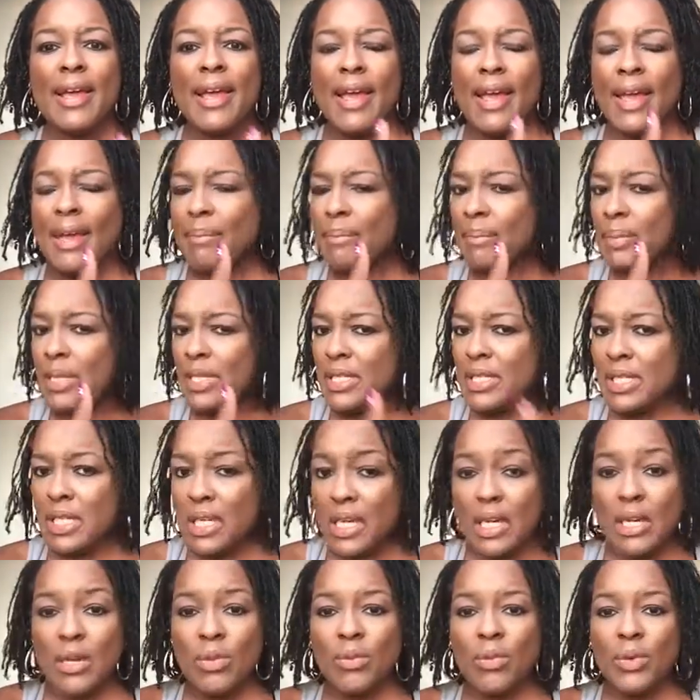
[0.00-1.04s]
and be
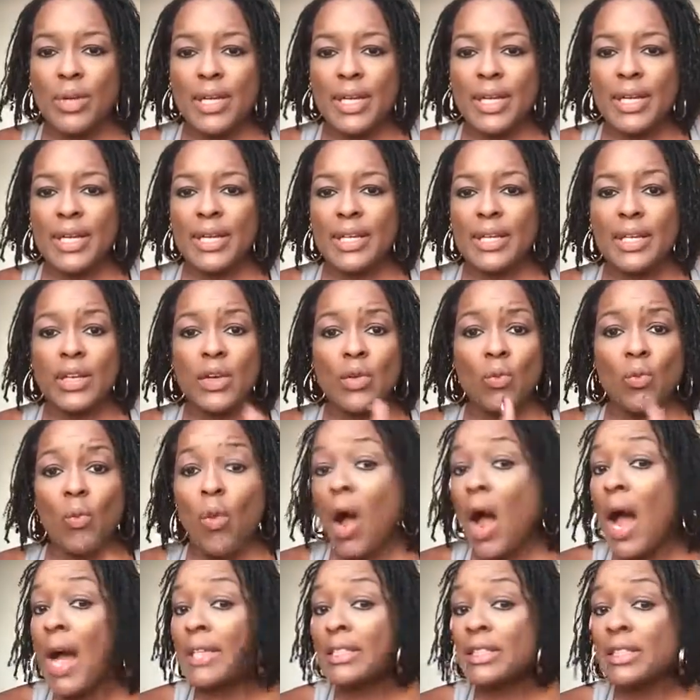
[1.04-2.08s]
done with it and
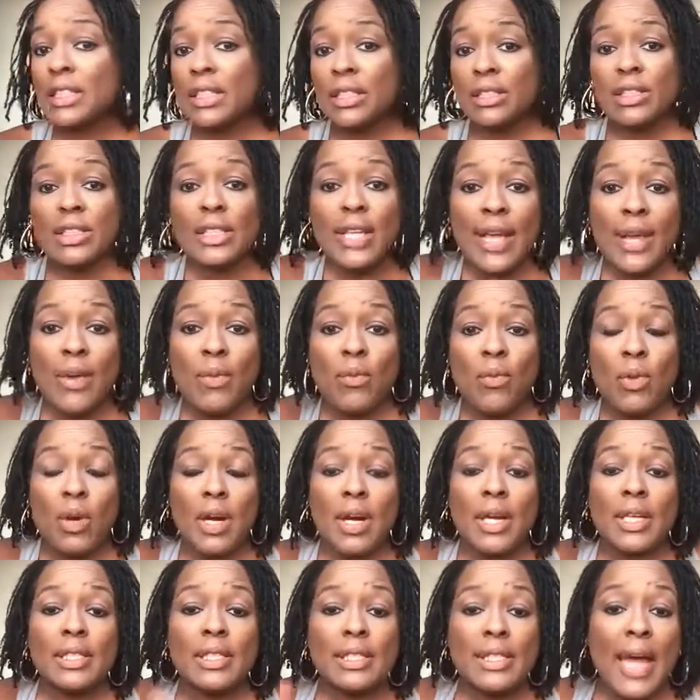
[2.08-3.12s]
wash it day
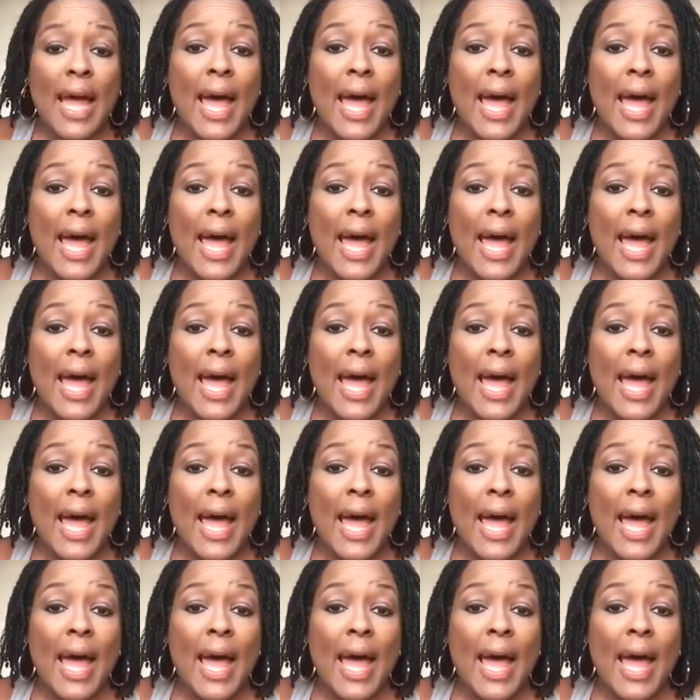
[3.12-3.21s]
one,